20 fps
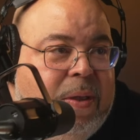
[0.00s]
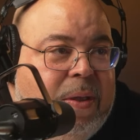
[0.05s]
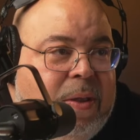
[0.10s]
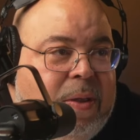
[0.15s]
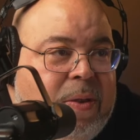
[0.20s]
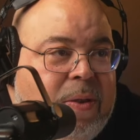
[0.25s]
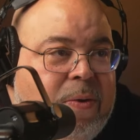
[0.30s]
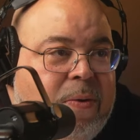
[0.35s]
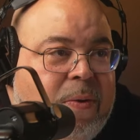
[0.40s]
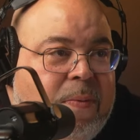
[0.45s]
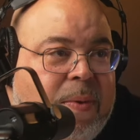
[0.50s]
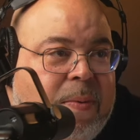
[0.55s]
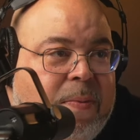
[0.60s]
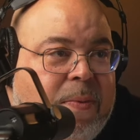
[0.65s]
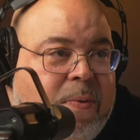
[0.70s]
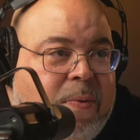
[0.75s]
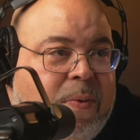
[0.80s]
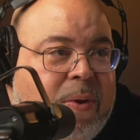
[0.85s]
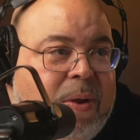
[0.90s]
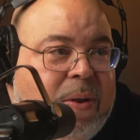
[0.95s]
You
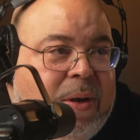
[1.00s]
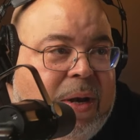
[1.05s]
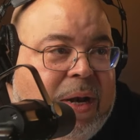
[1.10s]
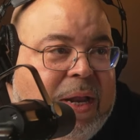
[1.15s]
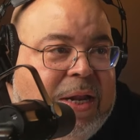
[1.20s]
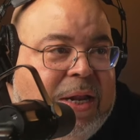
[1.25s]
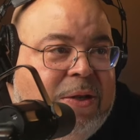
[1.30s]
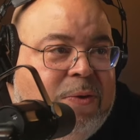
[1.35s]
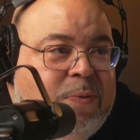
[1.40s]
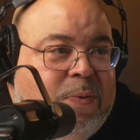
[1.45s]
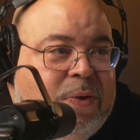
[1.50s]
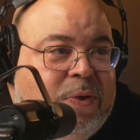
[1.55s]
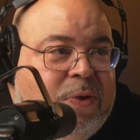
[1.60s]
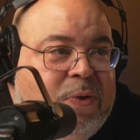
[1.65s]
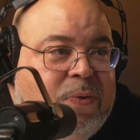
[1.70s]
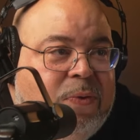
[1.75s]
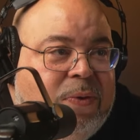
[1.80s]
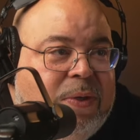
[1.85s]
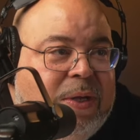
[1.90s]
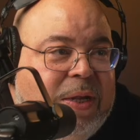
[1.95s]
remember what lens was
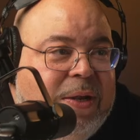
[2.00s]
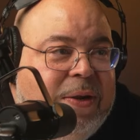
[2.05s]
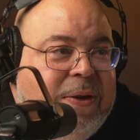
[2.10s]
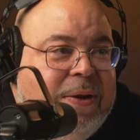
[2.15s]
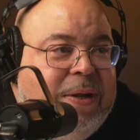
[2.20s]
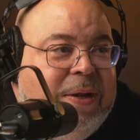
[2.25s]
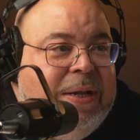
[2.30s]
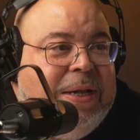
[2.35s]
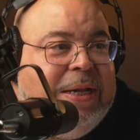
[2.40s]
used here?